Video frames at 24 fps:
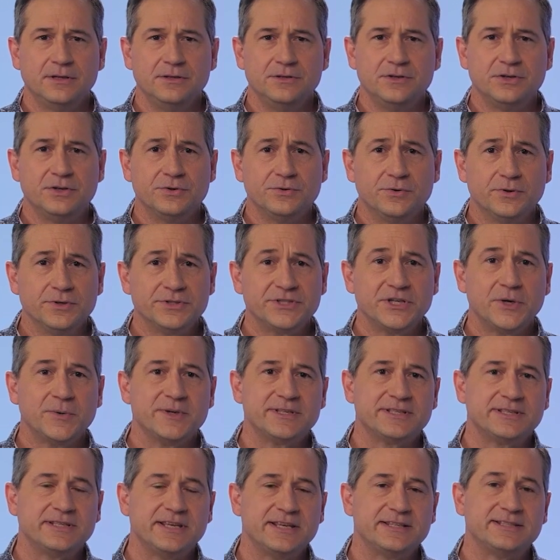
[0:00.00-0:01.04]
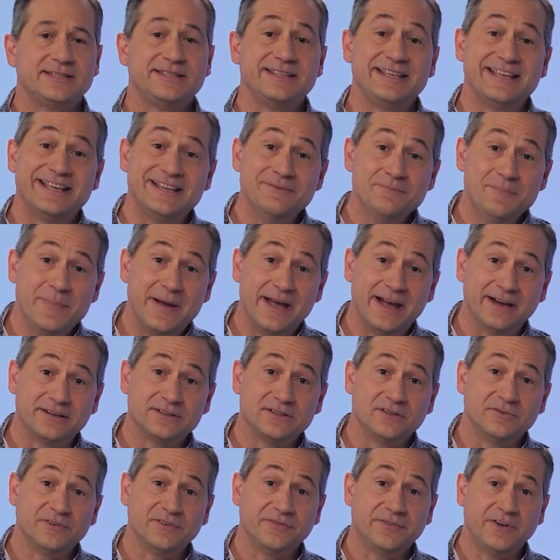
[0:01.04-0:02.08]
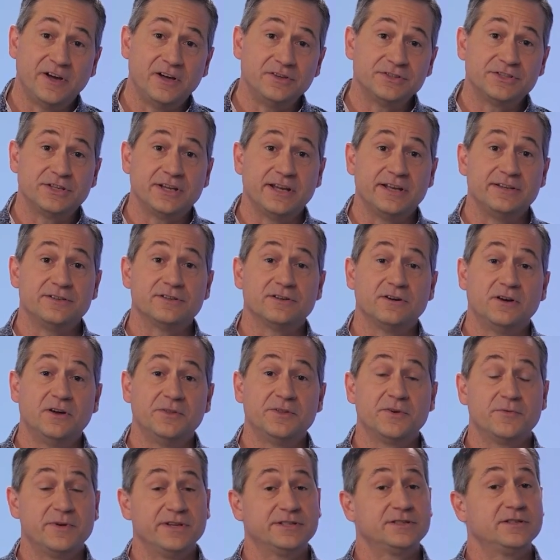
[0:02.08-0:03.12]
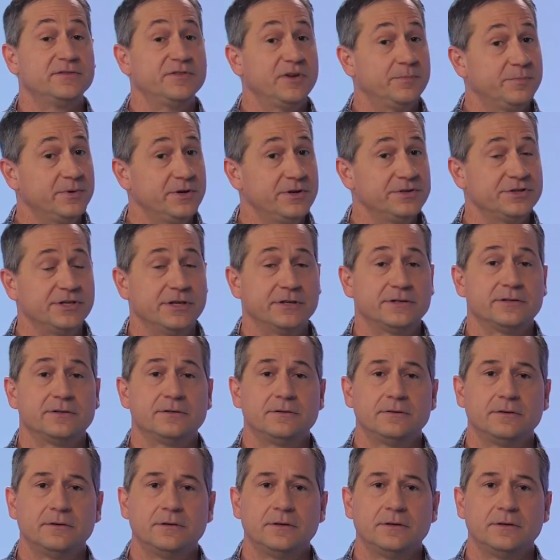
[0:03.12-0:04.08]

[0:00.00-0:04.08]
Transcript: You can also assess the impact of a file change on the rest of your project.